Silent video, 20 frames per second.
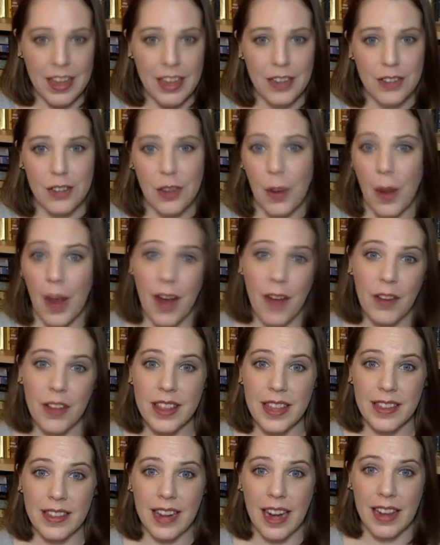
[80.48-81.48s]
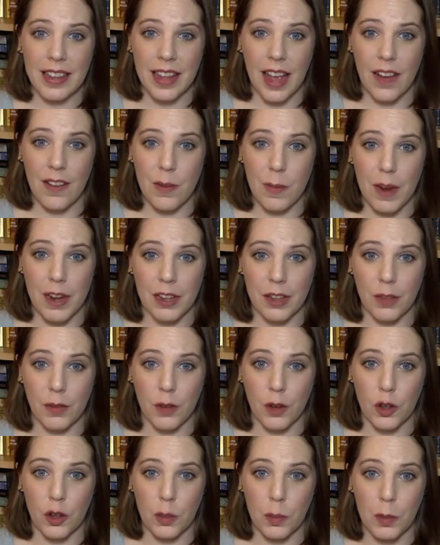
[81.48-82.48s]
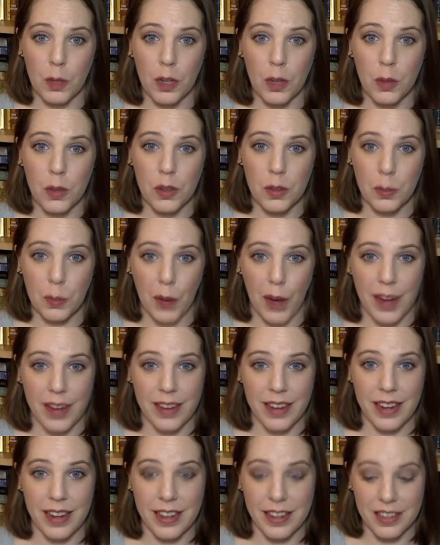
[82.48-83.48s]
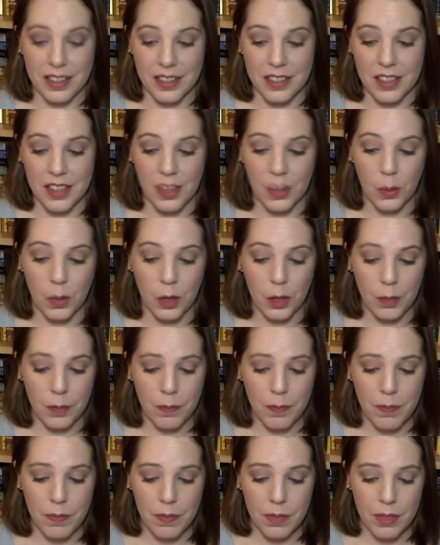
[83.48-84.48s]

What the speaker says: So everything that I loved about the first book was present in the sequel.